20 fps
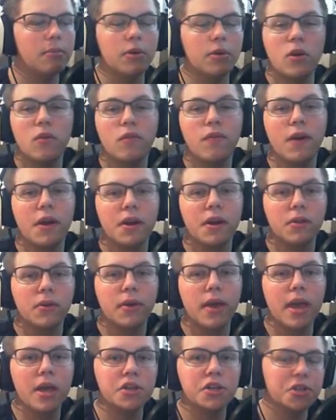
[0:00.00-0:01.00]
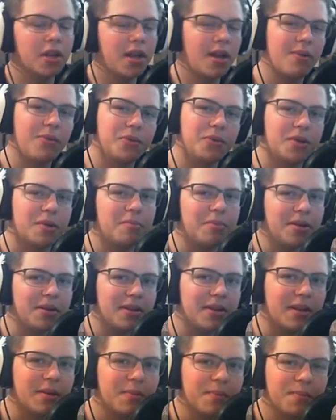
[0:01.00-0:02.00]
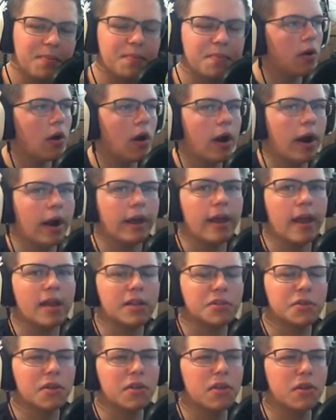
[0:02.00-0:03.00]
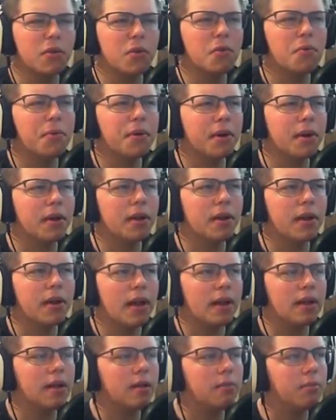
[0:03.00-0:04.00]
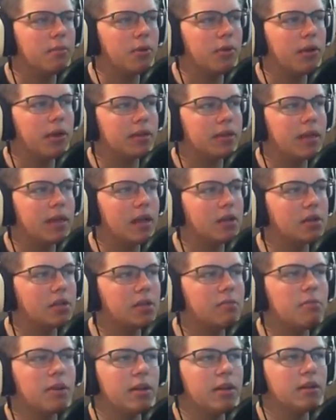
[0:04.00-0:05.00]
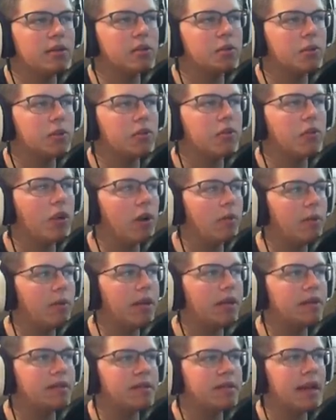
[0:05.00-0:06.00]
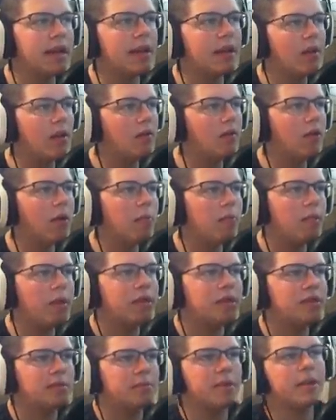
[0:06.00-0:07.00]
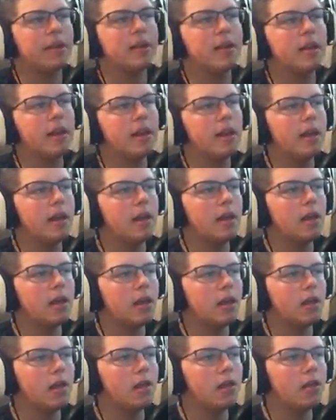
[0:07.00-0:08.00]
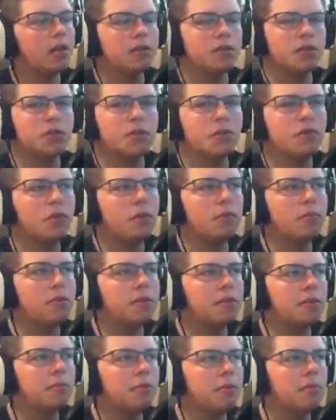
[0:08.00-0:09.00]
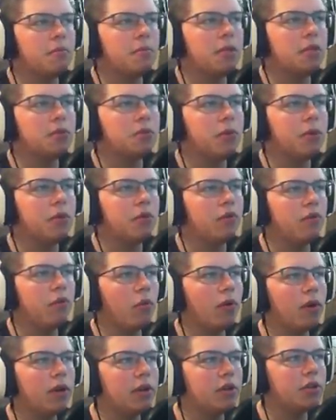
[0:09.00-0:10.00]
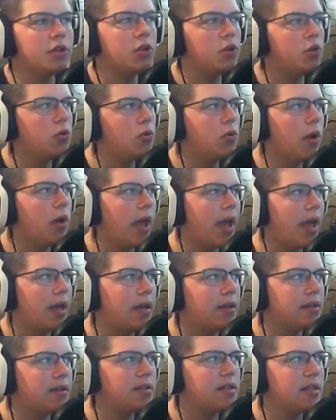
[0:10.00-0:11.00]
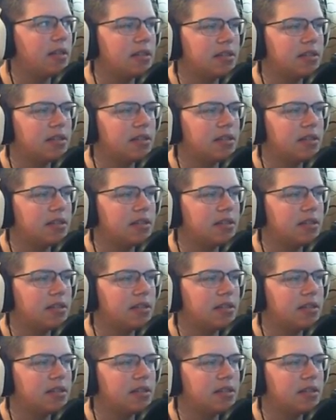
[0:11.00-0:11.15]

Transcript: I'm going to go find a location and we'll start building. Alright guys, so I think what we're going to end up doing is actually building the squid farm inside of our basement. The squid farm needs to be between 42 and